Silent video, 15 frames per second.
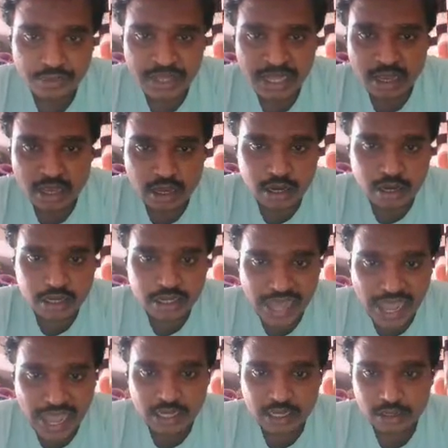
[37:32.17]
this
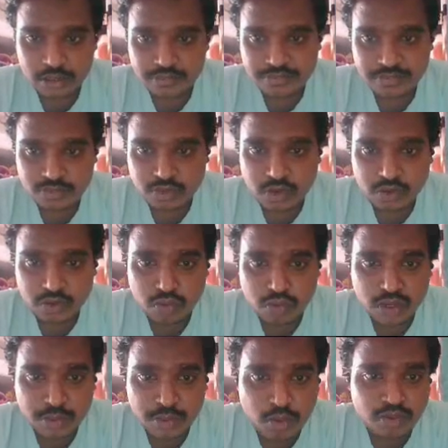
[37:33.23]
tank. So
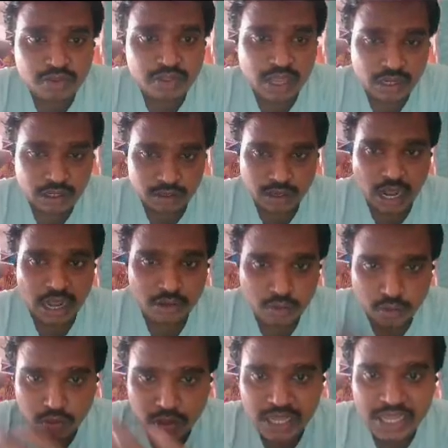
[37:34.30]
to remove that or
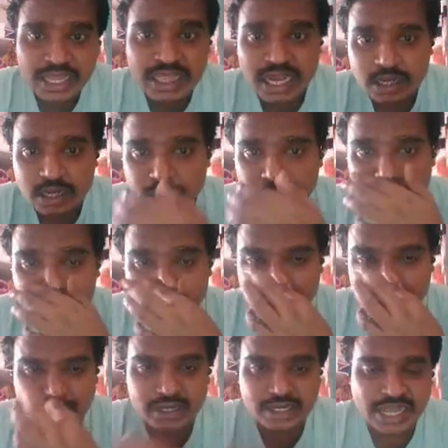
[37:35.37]
to clean that tank,
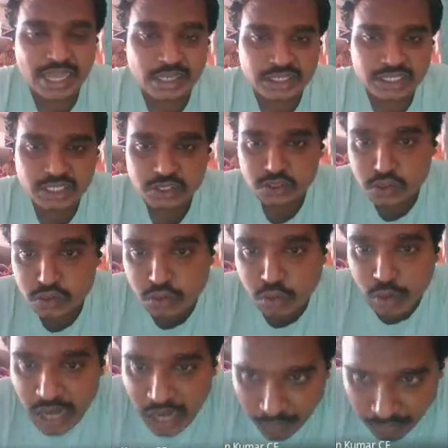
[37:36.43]
it will take 6 to
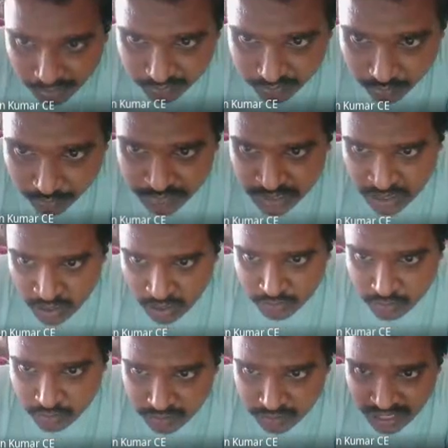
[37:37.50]
12 hours.
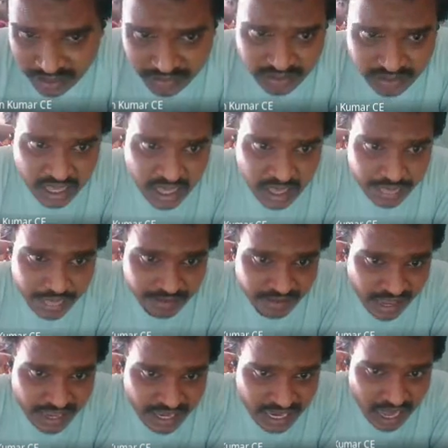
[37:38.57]
So thus
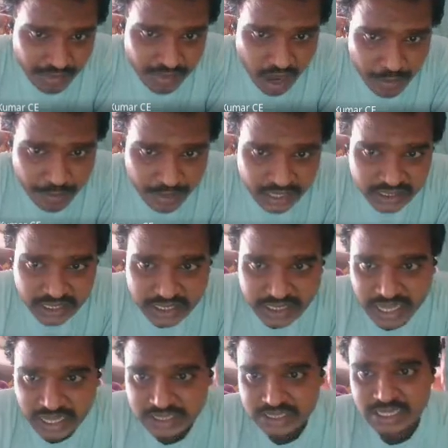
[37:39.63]
the cycle of operation
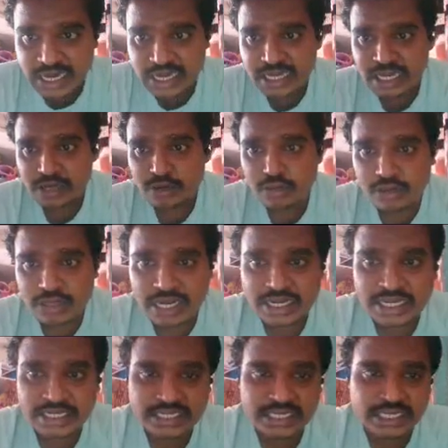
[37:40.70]
takes 30 to
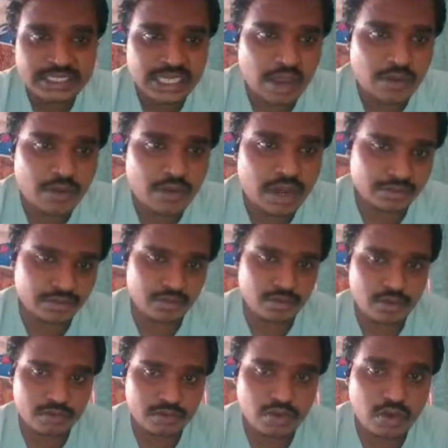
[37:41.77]
36 hours.
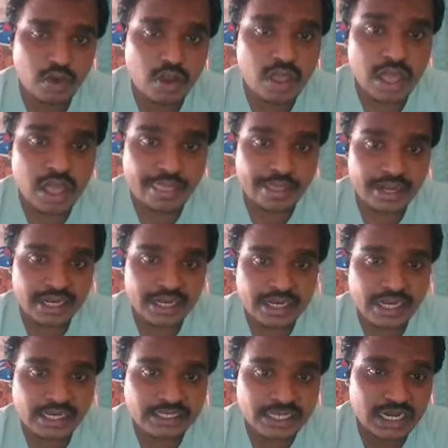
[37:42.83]
So the
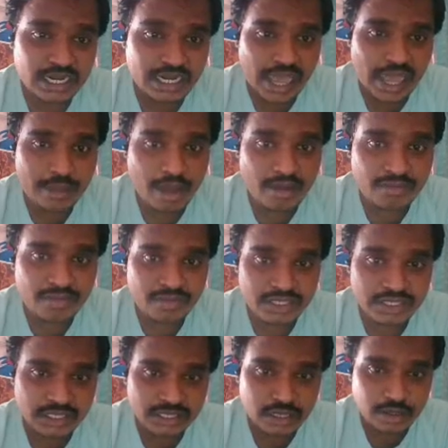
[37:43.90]
detention time of
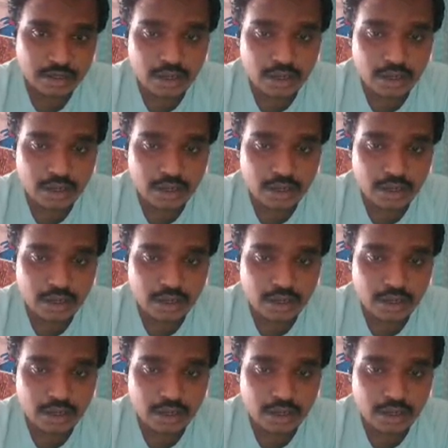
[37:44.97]
this